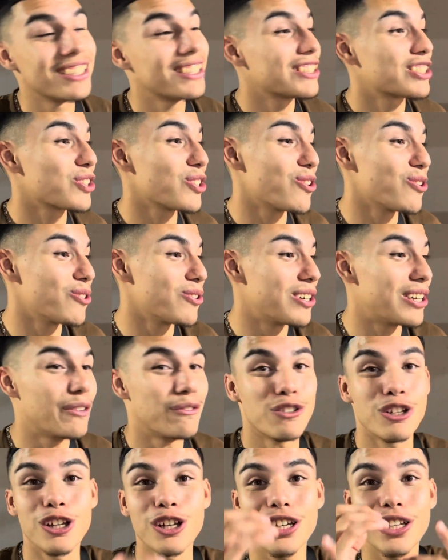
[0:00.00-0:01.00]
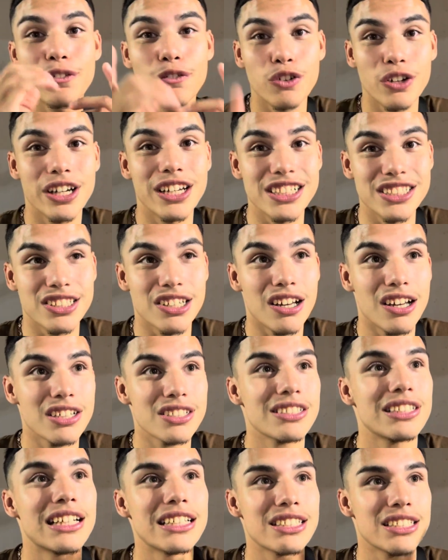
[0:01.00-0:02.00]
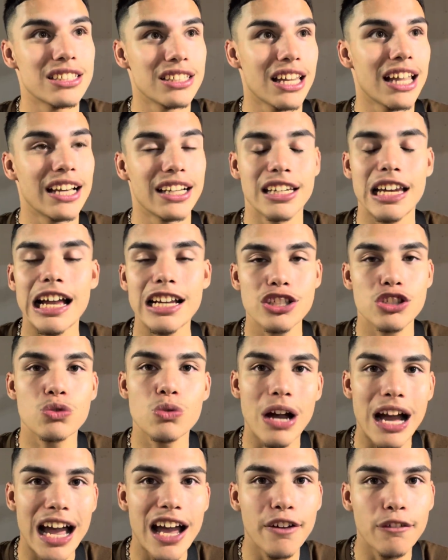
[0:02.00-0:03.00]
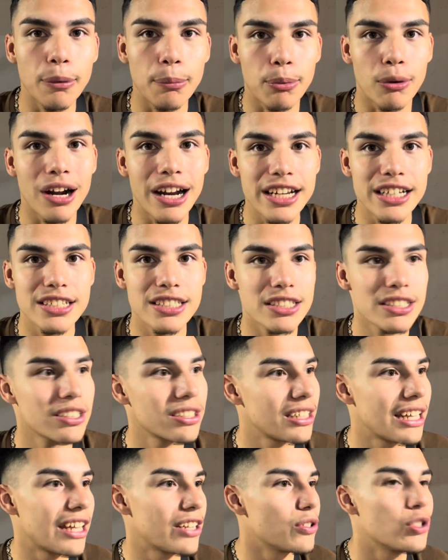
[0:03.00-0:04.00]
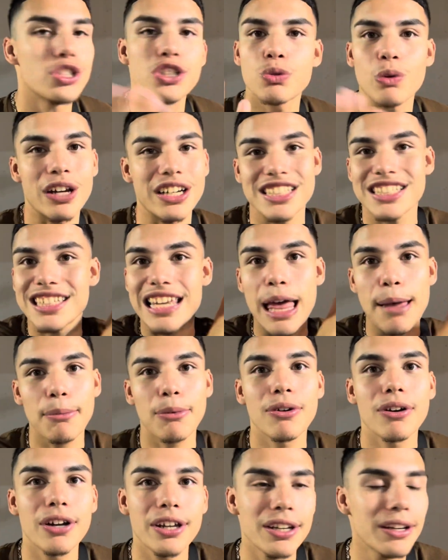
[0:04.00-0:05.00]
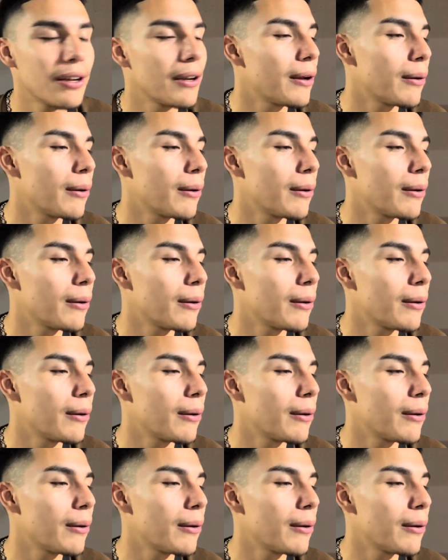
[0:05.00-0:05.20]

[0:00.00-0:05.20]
So if you're looking for an exhaust that's like not too high of a price that you just want to slap on,